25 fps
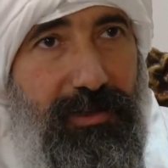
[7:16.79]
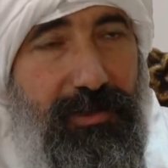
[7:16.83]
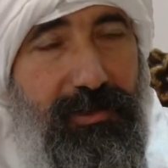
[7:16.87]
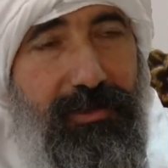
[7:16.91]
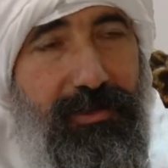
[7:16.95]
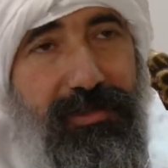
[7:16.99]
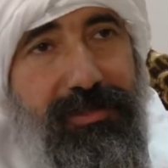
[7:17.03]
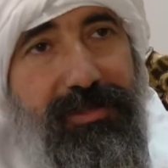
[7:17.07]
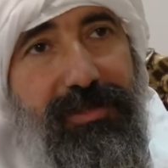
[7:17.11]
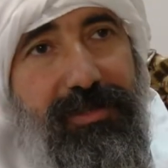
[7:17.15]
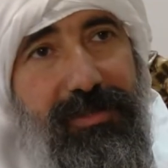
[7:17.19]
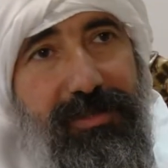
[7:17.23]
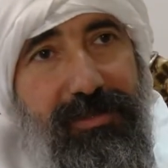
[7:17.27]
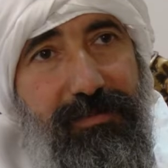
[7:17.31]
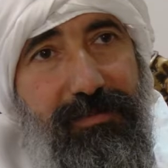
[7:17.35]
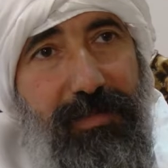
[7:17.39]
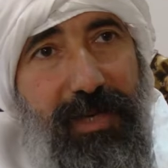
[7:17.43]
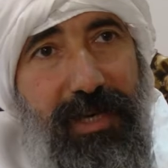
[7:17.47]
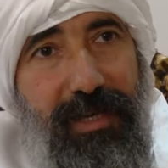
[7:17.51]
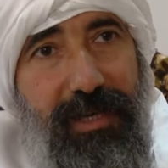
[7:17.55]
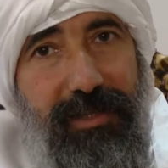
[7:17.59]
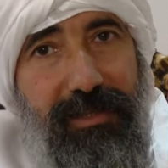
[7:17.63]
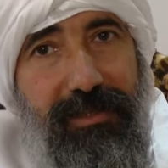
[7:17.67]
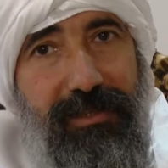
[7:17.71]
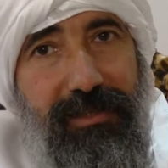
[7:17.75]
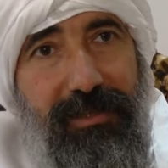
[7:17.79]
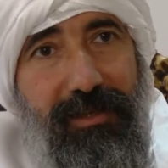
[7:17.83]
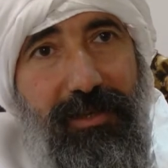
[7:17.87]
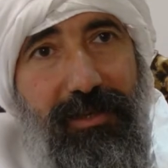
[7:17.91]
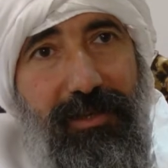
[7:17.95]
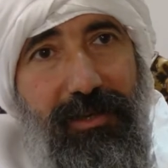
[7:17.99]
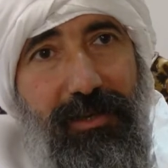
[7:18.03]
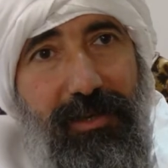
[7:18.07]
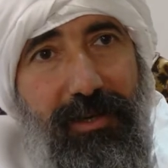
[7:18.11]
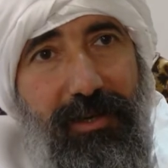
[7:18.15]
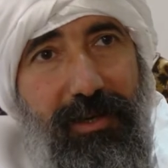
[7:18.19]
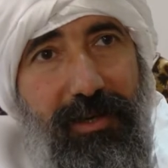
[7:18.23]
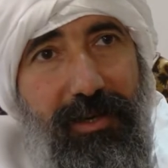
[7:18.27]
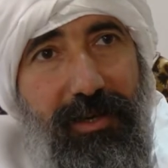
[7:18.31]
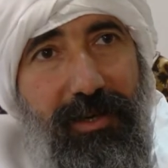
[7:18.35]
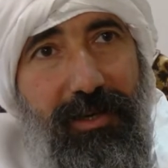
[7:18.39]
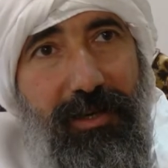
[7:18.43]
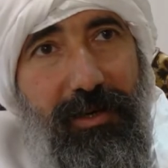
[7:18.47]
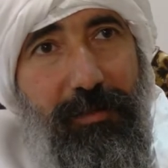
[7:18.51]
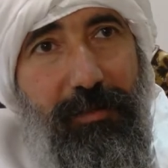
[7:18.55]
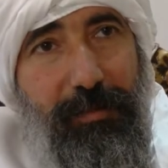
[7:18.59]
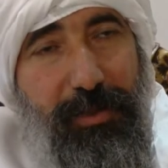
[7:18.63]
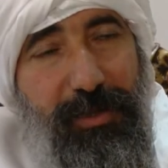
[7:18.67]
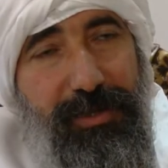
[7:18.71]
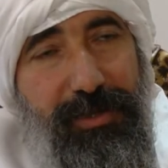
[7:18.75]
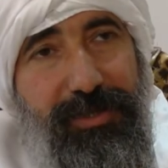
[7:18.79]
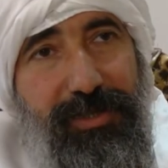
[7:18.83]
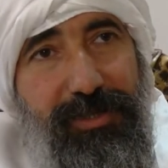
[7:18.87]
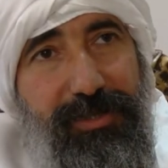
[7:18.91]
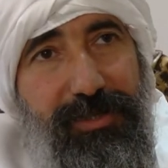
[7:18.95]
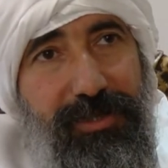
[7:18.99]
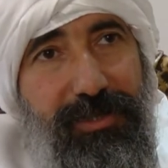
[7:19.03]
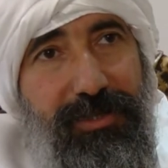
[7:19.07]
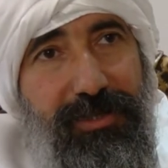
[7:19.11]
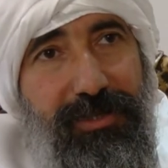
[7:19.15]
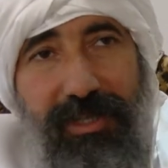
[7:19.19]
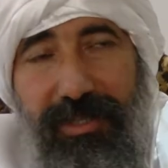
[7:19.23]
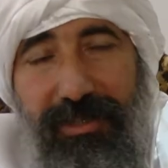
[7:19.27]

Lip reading: This is my position,